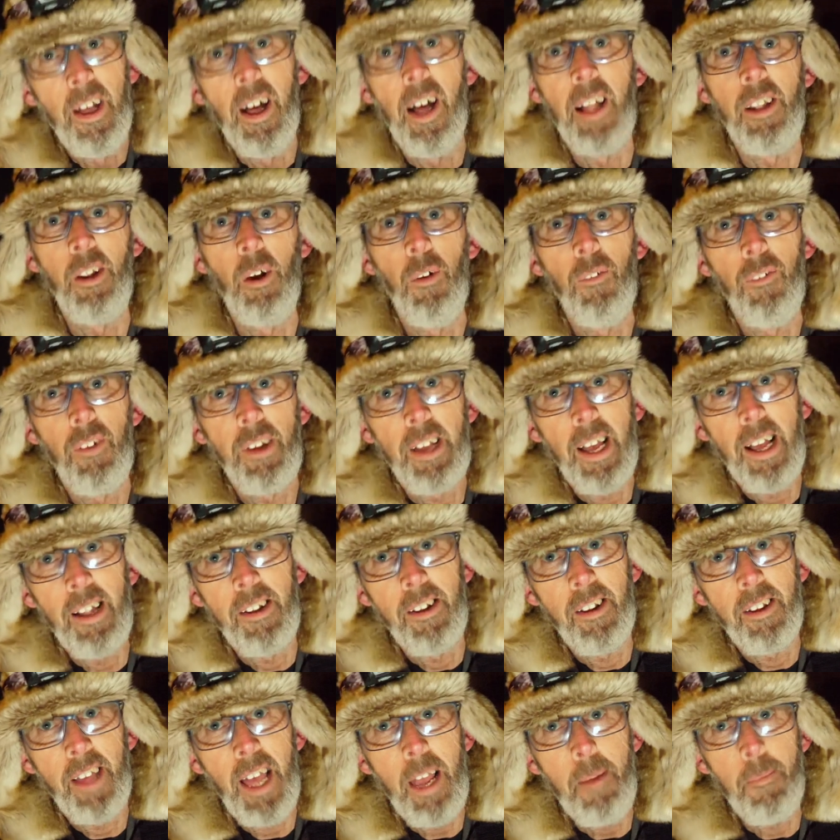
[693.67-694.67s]
And don't
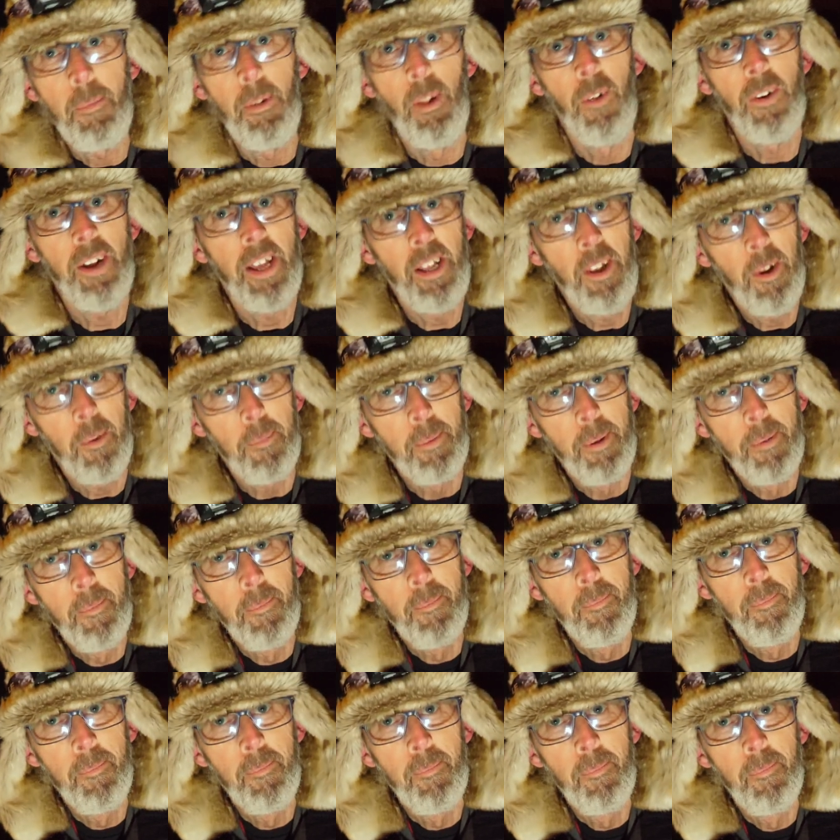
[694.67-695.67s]
forget to keep looking
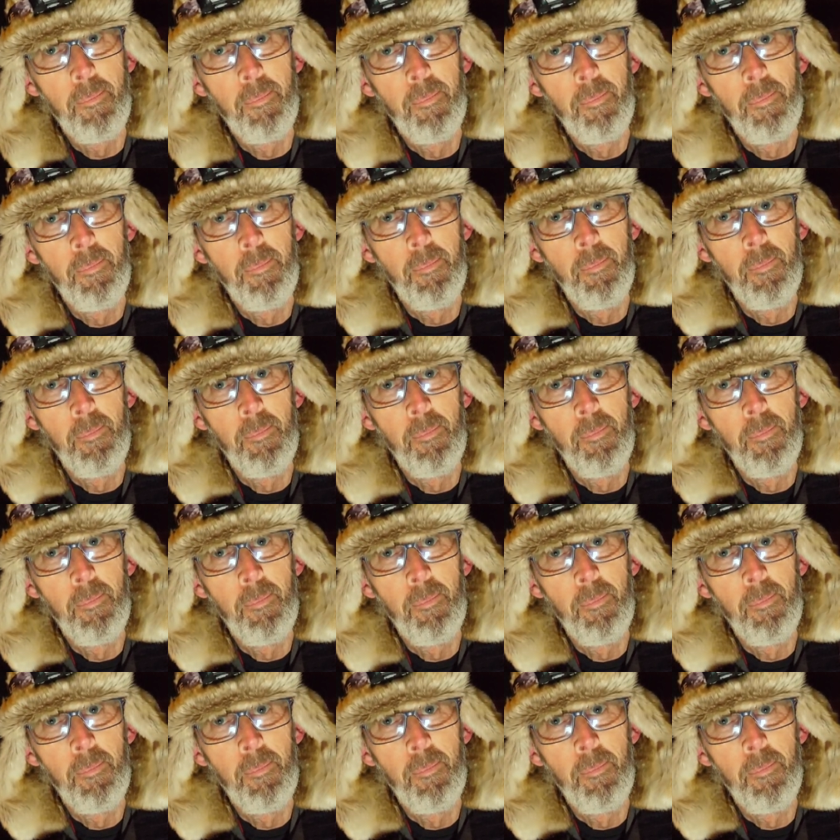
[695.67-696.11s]
up.